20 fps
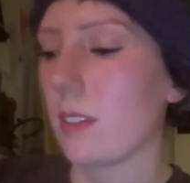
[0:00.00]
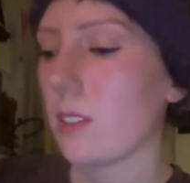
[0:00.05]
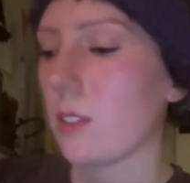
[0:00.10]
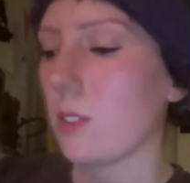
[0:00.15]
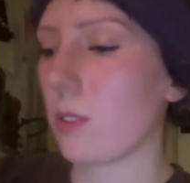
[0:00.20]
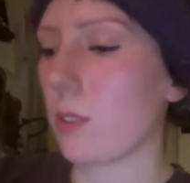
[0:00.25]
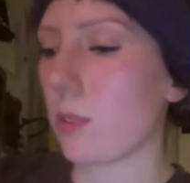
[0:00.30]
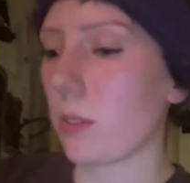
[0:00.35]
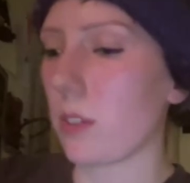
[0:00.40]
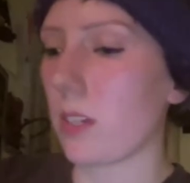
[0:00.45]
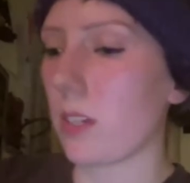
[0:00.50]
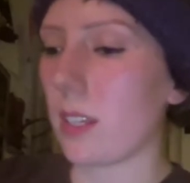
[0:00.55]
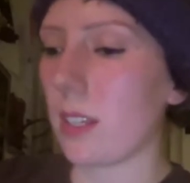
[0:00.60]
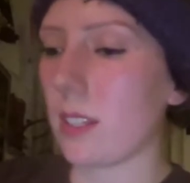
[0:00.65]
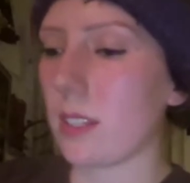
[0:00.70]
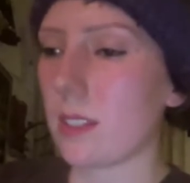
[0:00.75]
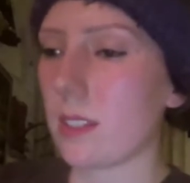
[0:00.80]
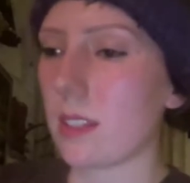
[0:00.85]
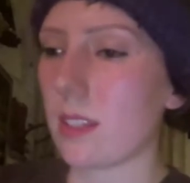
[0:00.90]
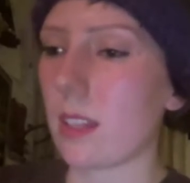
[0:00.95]
the
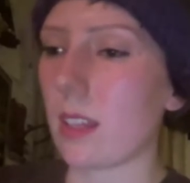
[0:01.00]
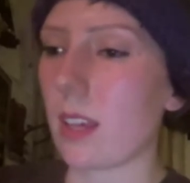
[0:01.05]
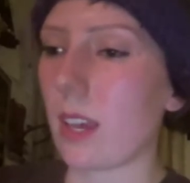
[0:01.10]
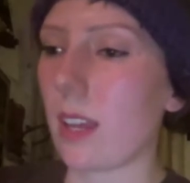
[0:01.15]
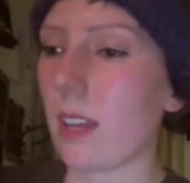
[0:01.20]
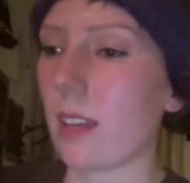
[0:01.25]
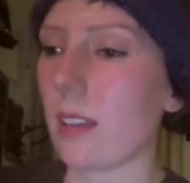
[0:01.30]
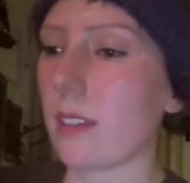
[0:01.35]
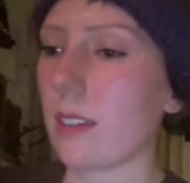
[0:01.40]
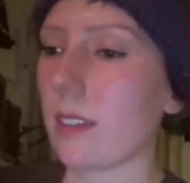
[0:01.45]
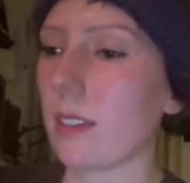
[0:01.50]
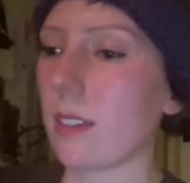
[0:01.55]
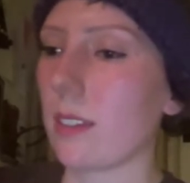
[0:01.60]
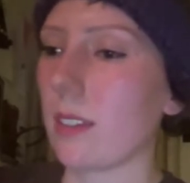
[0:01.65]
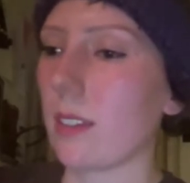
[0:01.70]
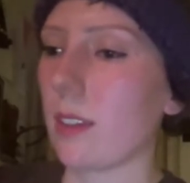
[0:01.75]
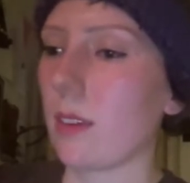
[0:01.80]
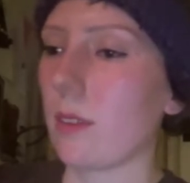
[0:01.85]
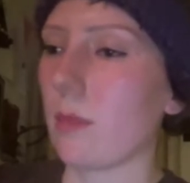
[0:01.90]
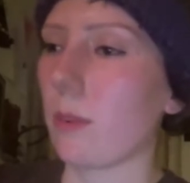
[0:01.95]
trees that
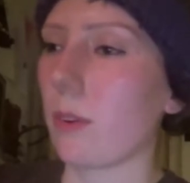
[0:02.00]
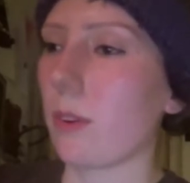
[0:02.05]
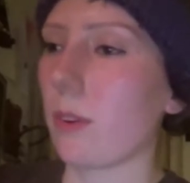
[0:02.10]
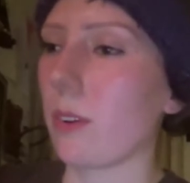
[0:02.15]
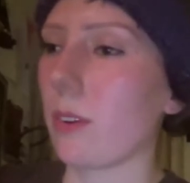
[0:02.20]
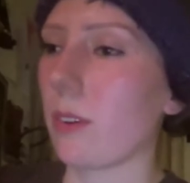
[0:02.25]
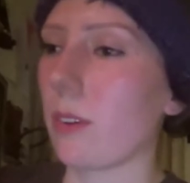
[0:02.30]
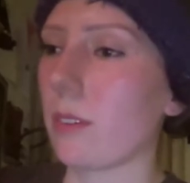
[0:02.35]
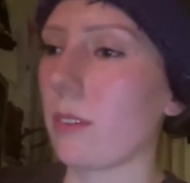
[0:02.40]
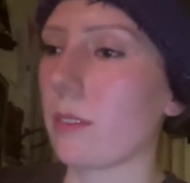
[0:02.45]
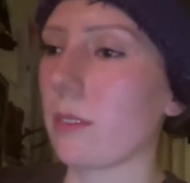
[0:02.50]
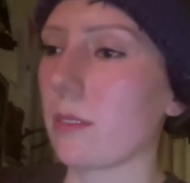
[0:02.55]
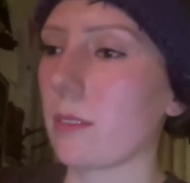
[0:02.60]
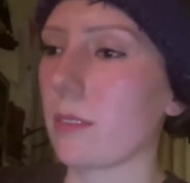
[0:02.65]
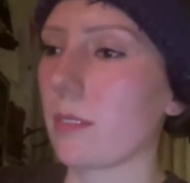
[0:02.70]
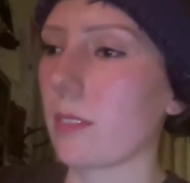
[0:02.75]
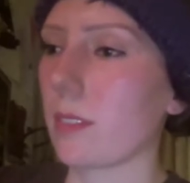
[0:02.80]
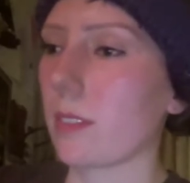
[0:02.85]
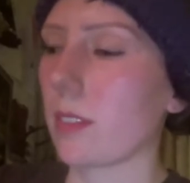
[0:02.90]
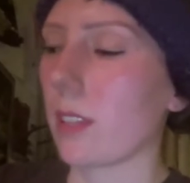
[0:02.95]
were
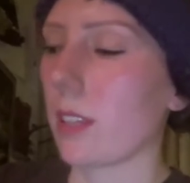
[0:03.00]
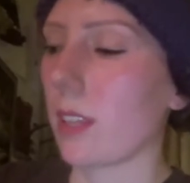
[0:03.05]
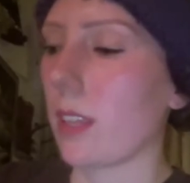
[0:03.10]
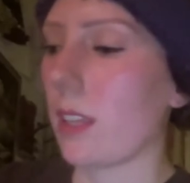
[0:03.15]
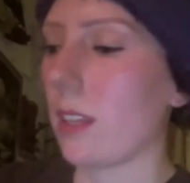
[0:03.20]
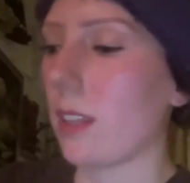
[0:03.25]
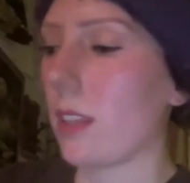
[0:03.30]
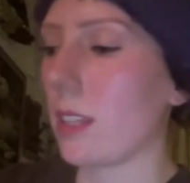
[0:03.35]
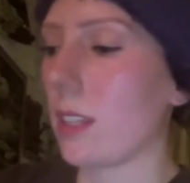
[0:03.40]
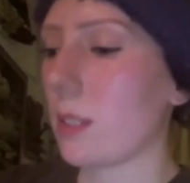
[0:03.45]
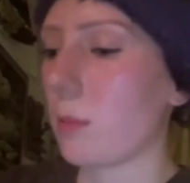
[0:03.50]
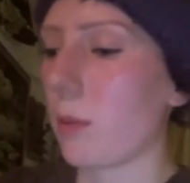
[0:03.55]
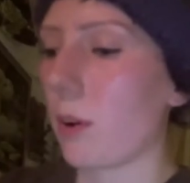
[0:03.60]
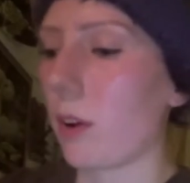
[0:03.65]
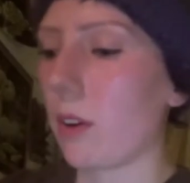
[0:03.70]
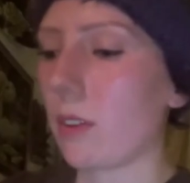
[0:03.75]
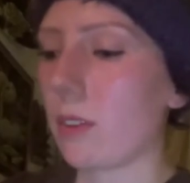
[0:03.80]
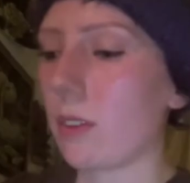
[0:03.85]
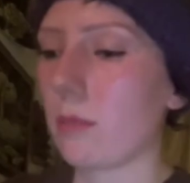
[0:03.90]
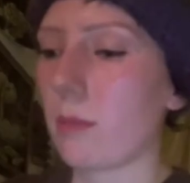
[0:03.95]
in this
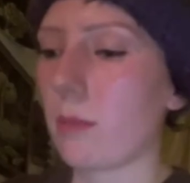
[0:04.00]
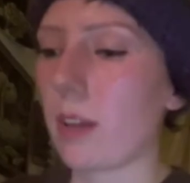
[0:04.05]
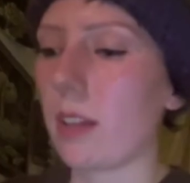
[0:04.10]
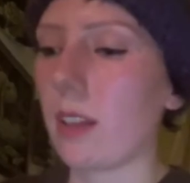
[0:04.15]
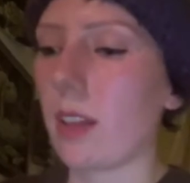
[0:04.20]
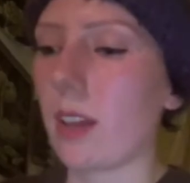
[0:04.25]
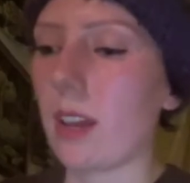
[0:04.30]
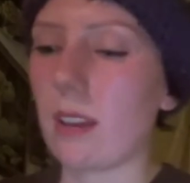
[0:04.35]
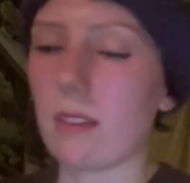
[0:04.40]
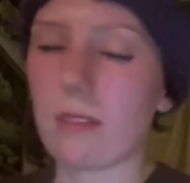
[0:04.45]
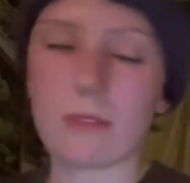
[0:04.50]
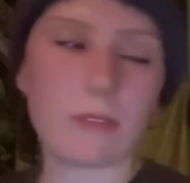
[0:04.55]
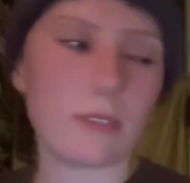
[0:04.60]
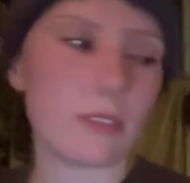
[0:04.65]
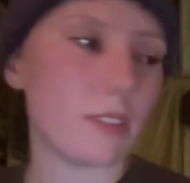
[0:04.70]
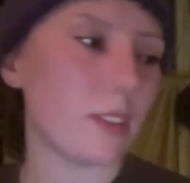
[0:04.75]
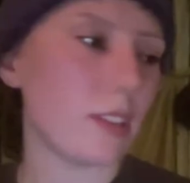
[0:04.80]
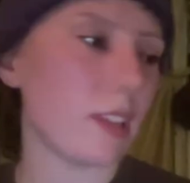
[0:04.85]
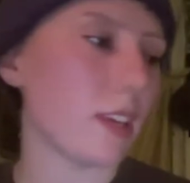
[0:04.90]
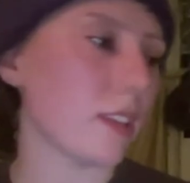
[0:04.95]
part of my life
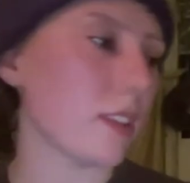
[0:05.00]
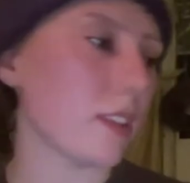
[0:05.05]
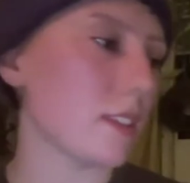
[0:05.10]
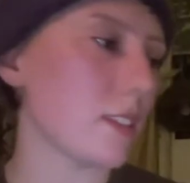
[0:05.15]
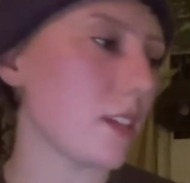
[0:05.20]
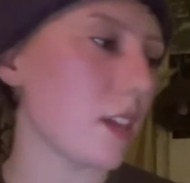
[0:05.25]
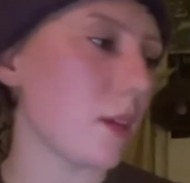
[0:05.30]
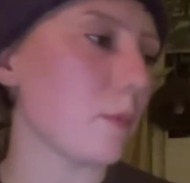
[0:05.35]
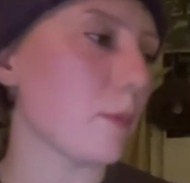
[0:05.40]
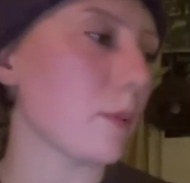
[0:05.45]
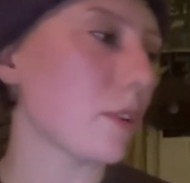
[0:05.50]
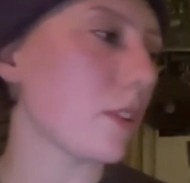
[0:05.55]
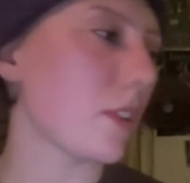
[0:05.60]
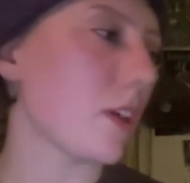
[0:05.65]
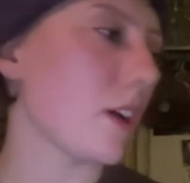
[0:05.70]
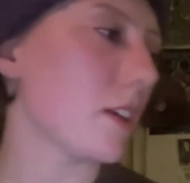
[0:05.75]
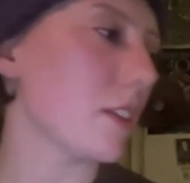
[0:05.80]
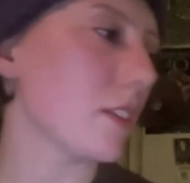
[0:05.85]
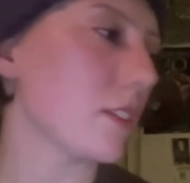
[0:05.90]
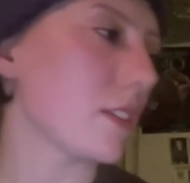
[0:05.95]
and like the tablecloth